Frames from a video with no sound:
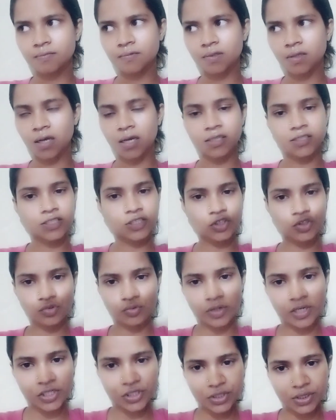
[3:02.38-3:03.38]
a
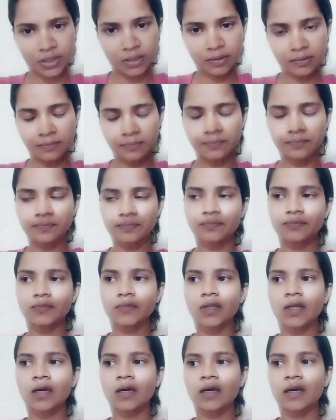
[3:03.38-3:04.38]
situation,
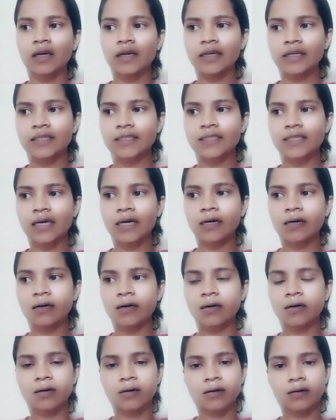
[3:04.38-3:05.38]
is
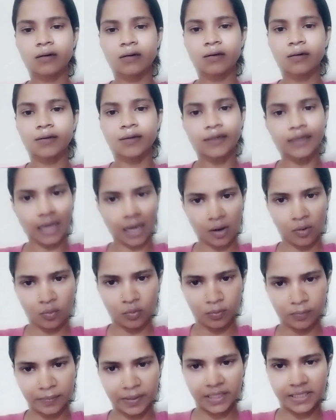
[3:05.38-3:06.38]
a
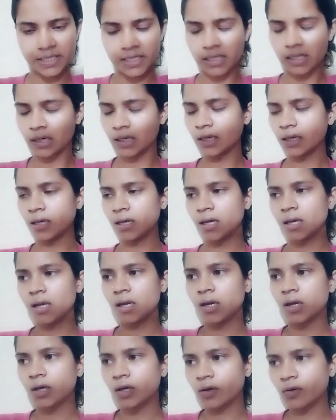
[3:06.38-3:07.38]
noun basically,
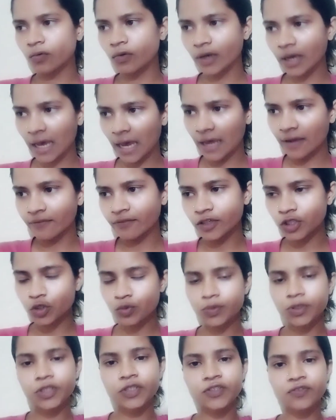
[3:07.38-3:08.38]
and
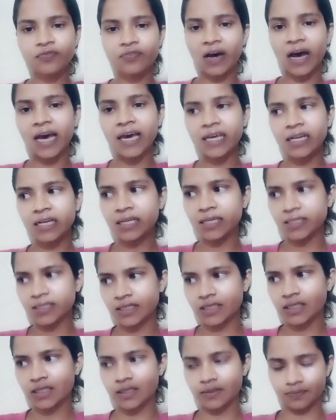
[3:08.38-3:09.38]
which means
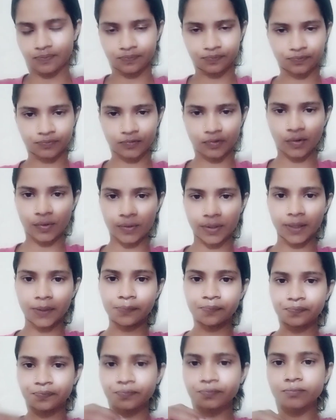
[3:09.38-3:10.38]
violence. Okay,
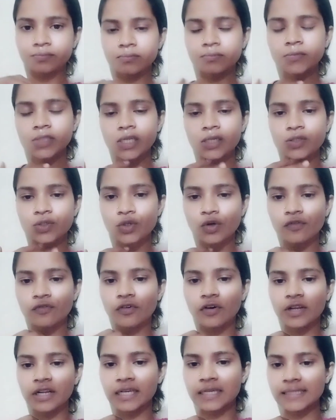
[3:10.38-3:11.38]
so
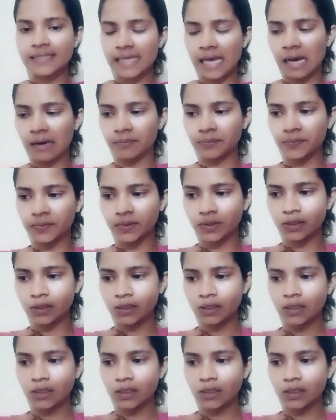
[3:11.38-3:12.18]
for example